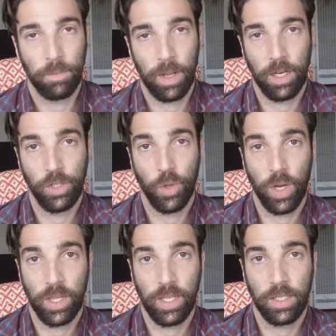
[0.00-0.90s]

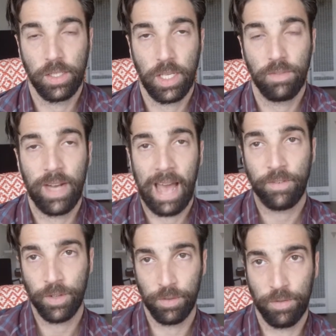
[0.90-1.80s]
enjoying these even
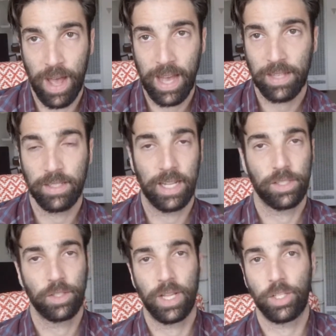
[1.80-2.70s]
after the fact.
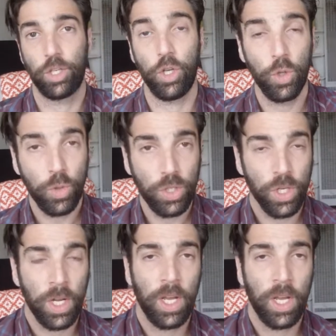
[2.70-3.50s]
That's huge.